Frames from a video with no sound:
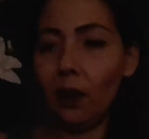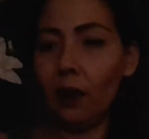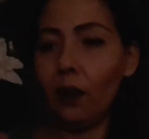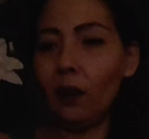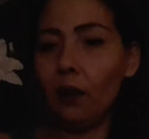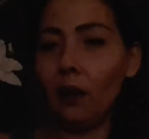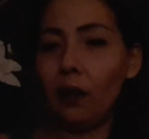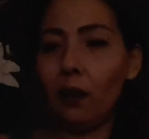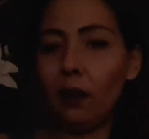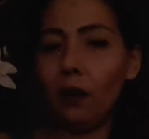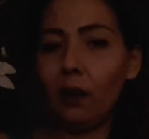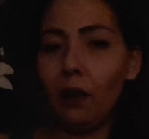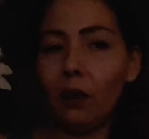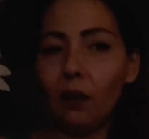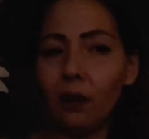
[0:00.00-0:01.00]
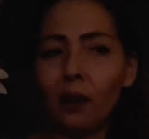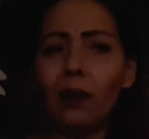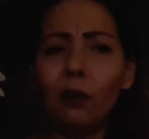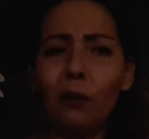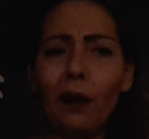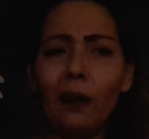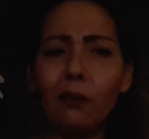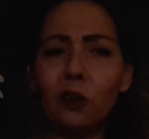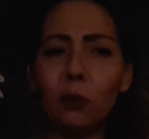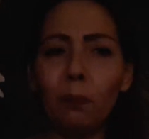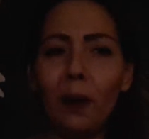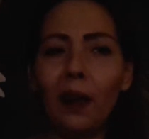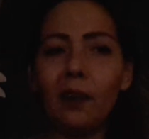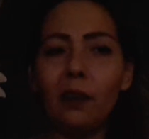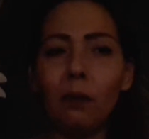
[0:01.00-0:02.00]
Then you have to
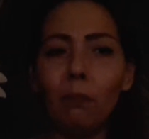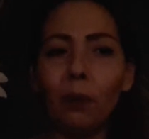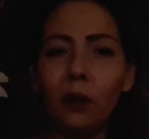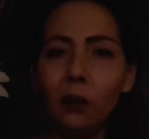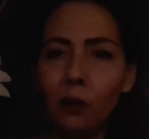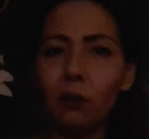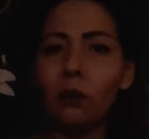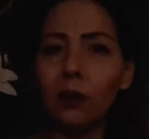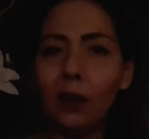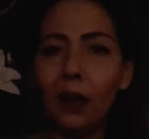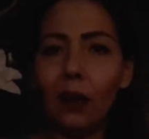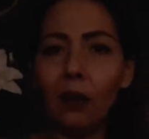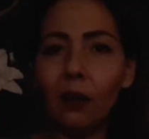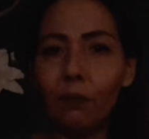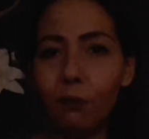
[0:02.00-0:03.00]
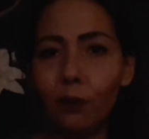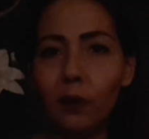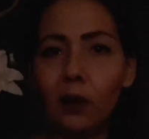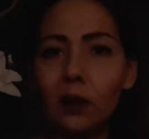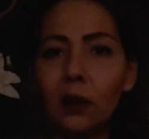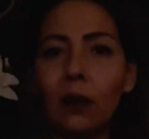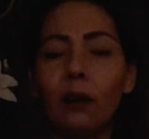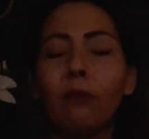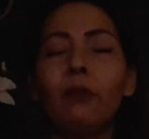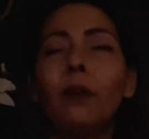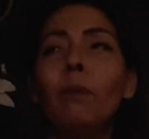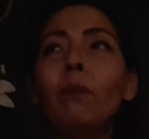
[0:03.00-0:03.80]
buy them, but you could get the free stuff.